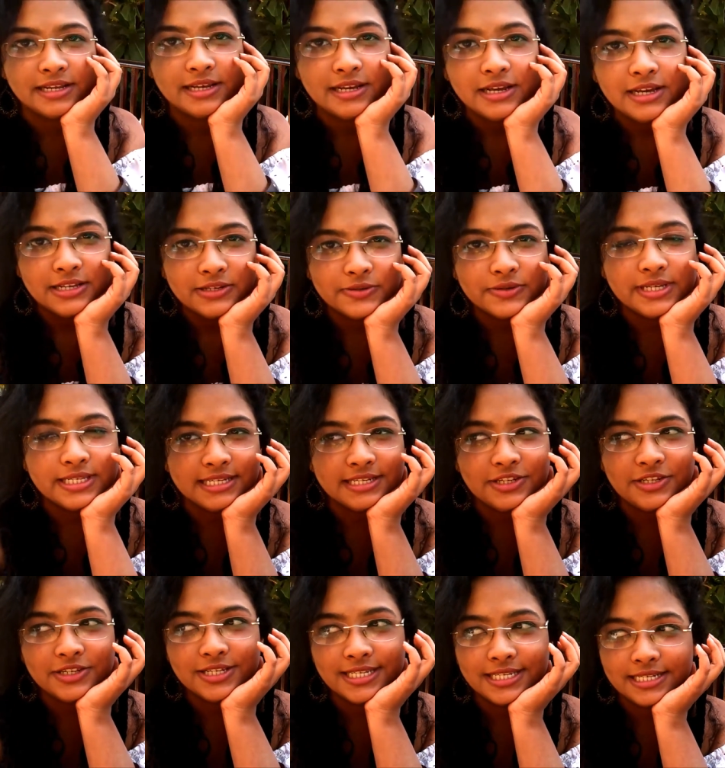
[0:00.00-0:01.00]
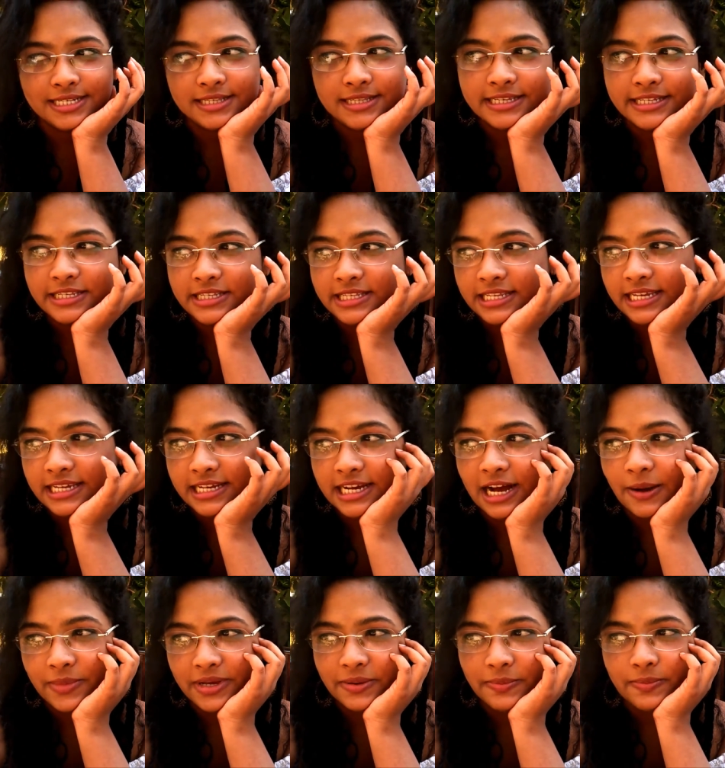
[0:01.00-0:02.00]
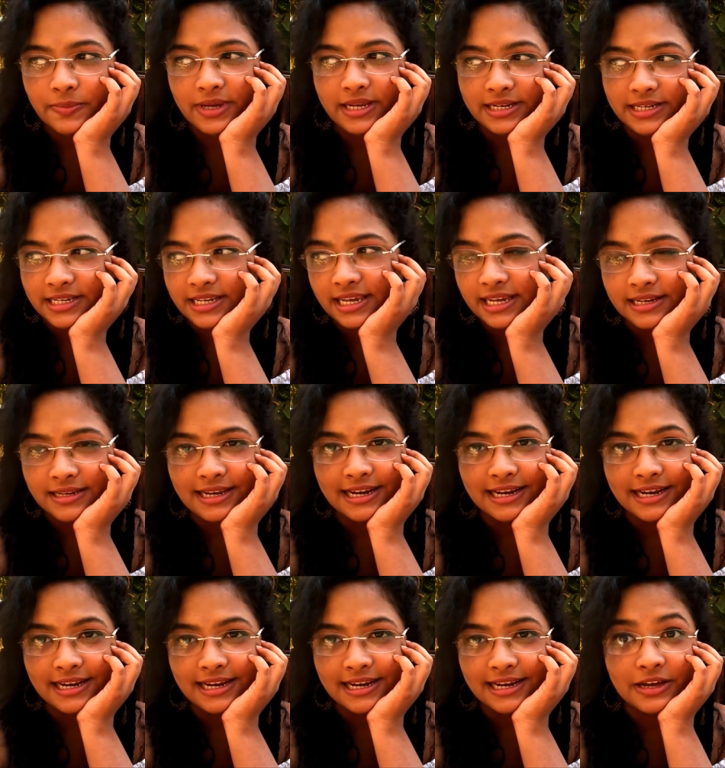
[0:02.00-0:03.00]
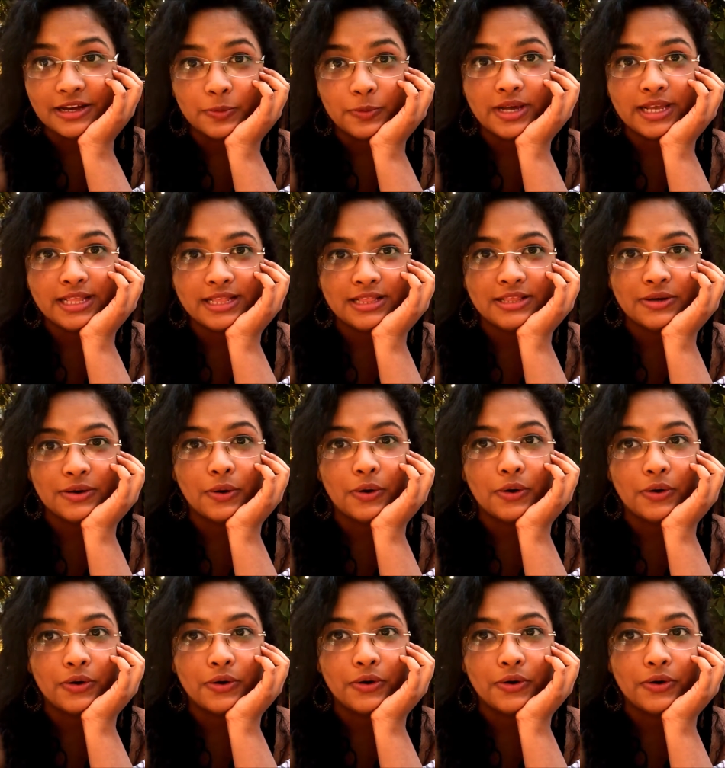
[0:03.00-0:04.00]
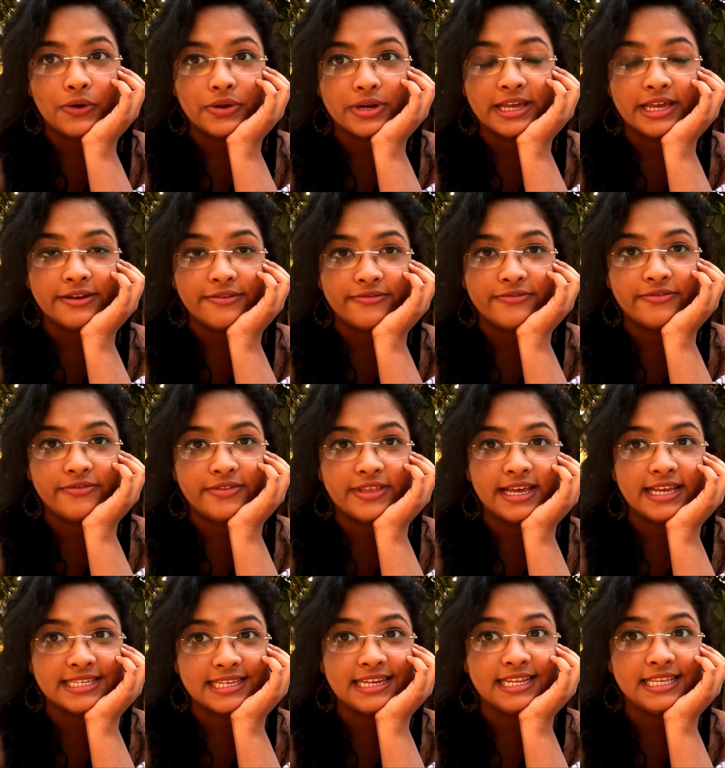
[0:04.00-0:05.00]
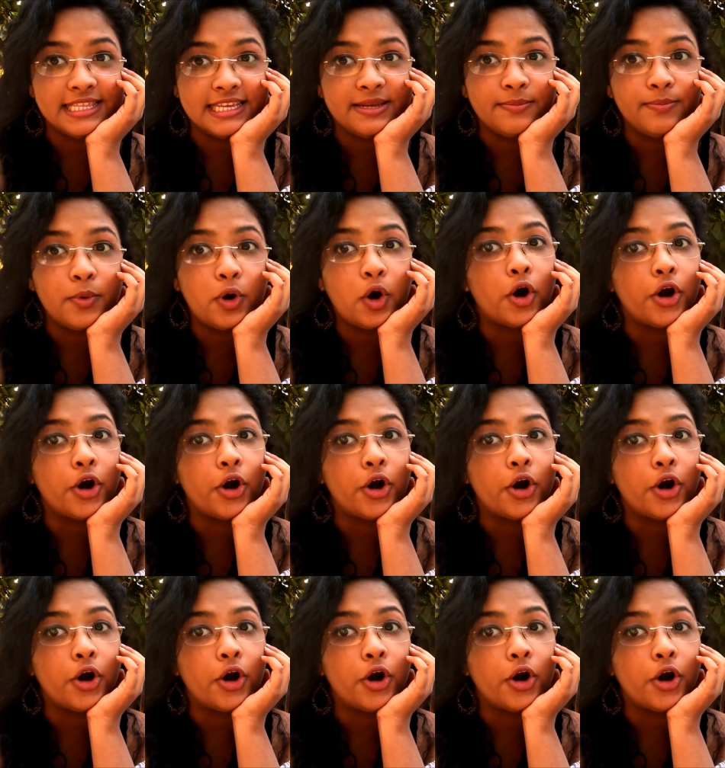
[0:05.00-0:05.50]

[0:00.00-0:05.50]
So is it just this coming meeting and getting done with, or if there's anything more?